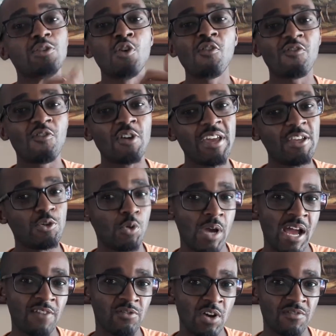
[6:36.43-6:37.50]
Don't forget, you
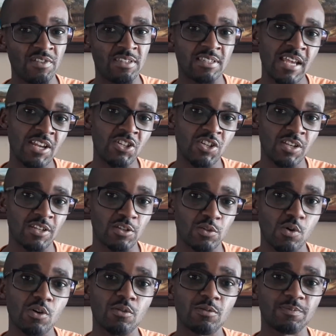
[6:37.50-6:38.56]
have to have intention as
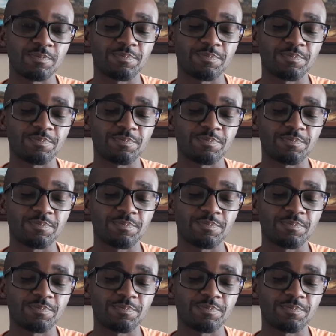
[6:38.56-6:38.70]
well.